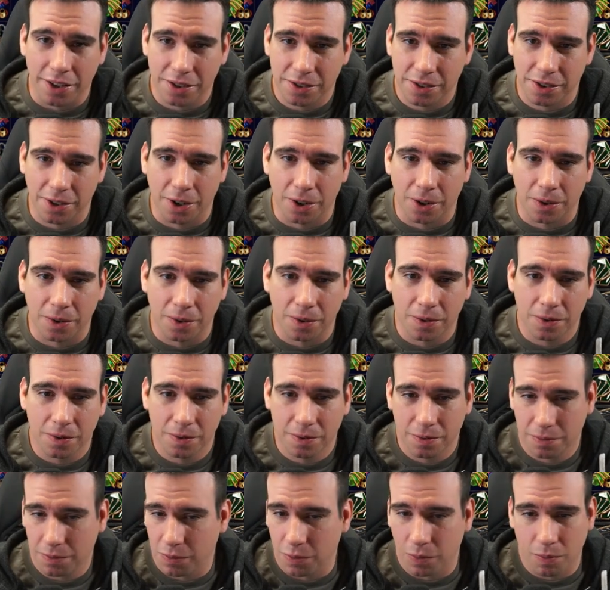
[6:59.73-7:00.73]
So
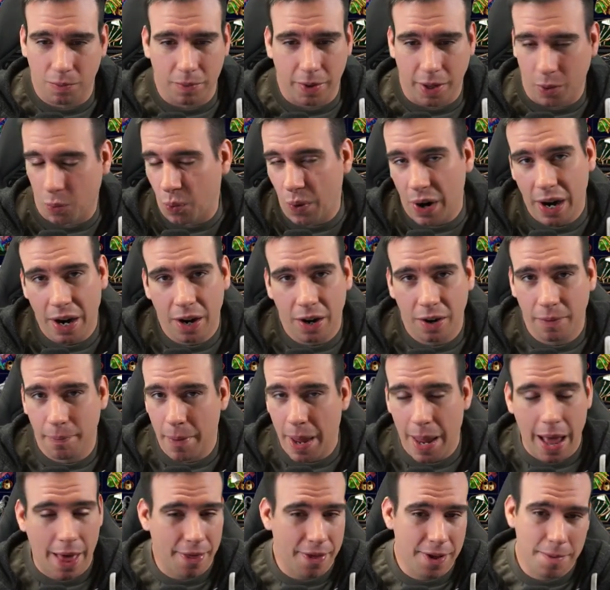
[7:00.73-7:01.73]
like
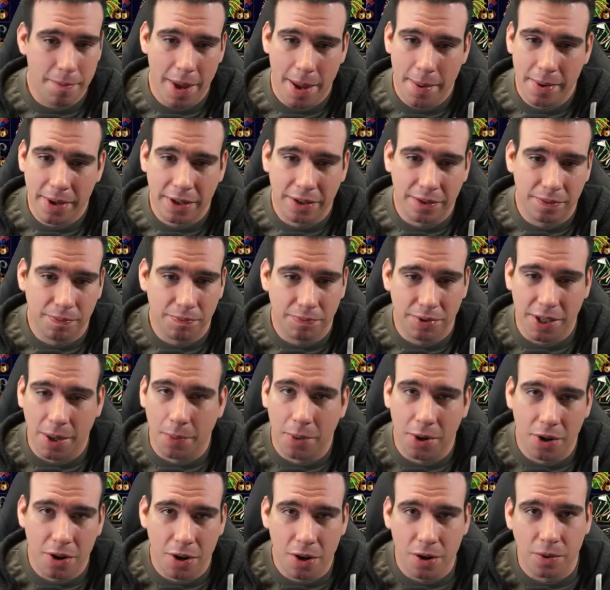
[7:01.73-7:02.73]
I think maybe
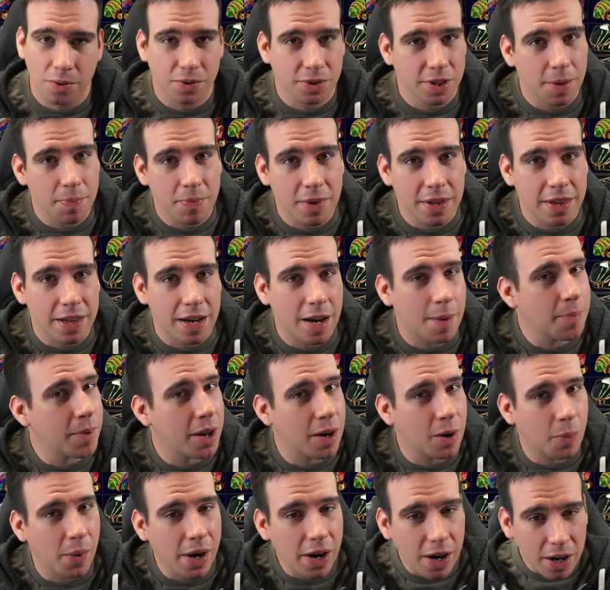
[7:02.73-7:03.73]
someone knows something that I'm not
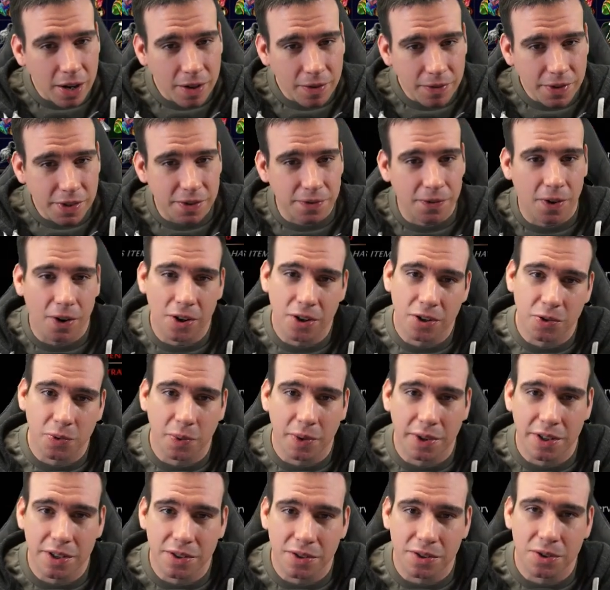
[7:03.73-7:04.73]
aware of as far as
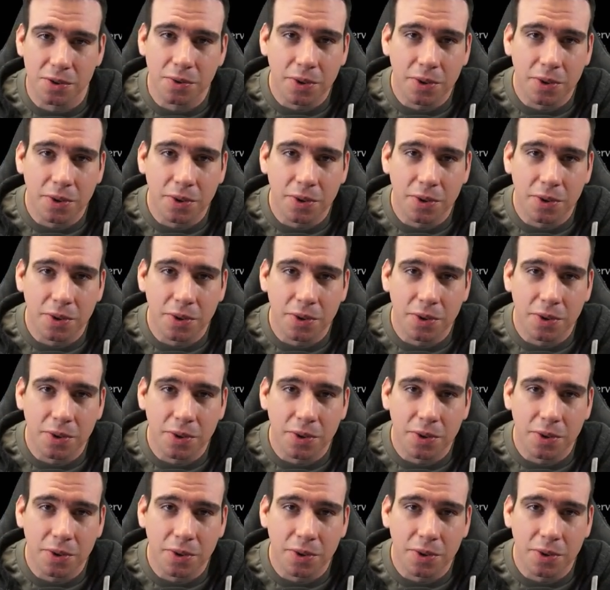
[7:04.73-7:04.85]
what this dude